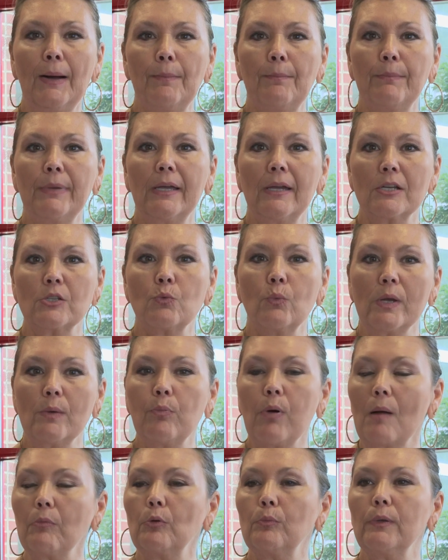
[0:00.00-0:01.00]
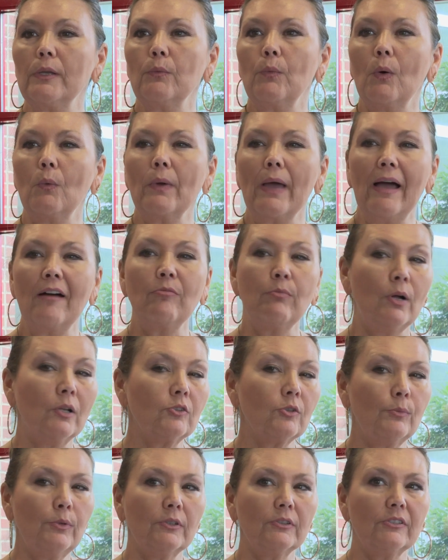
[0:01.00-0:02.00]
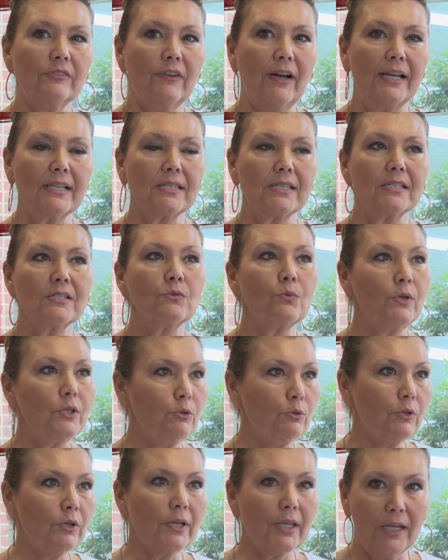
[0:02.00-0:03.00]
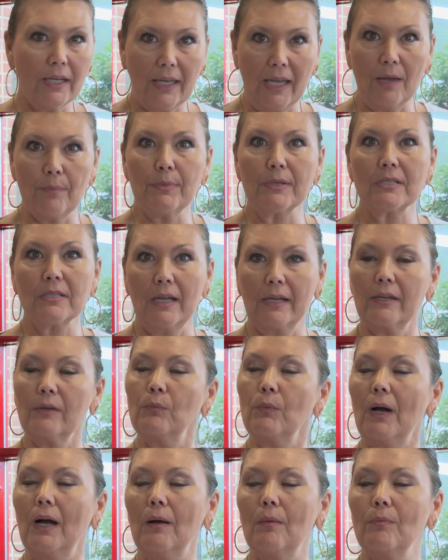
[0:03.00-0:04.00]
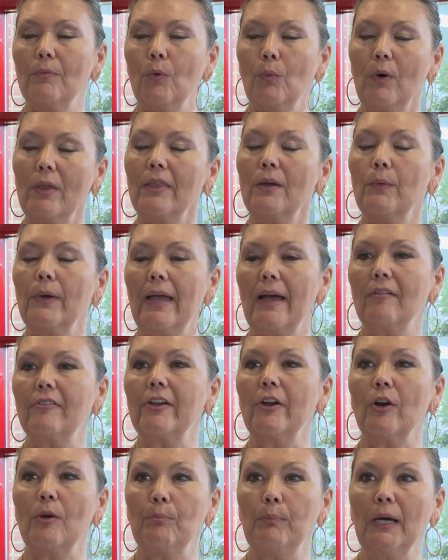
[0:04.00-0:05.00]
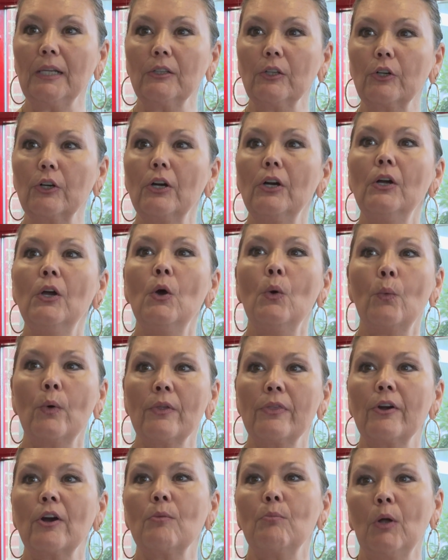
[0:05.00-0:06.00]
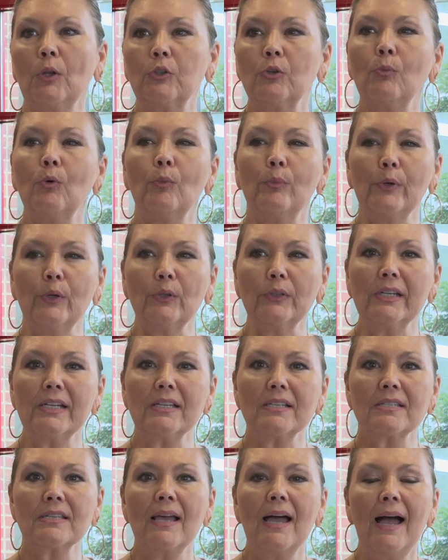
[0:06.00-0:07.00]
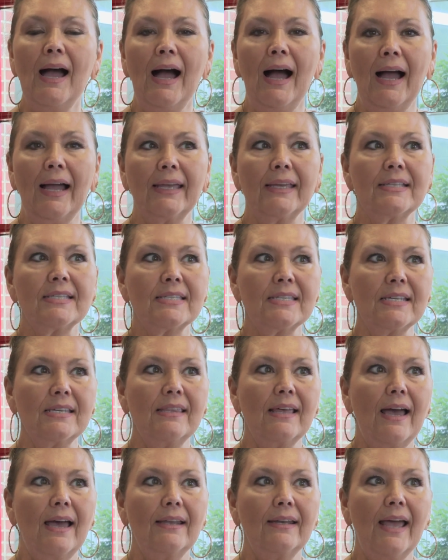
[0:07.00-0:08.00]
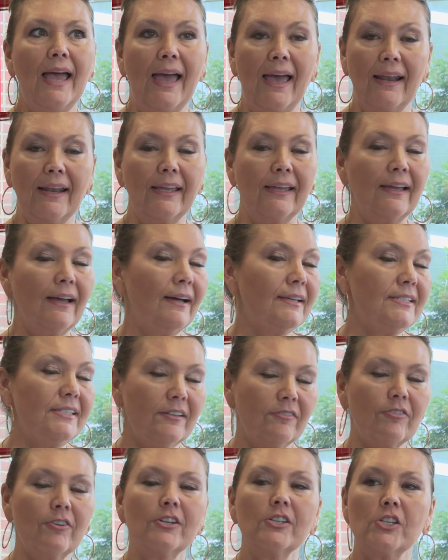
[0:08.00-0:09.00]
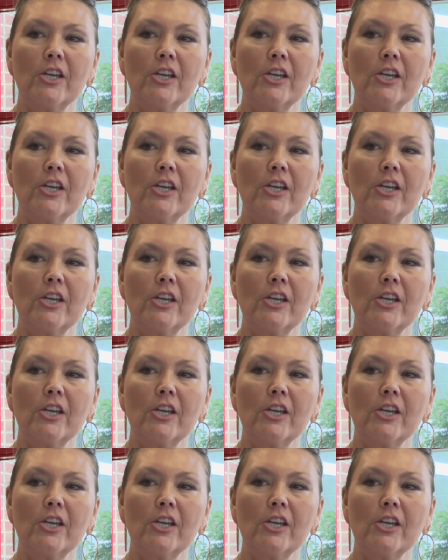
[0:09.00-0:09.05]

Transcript: Because we probably won't have multiple devices. When you look at a campus like the one that we have here at Butler, where there are multiple buildings, I can see that adding a different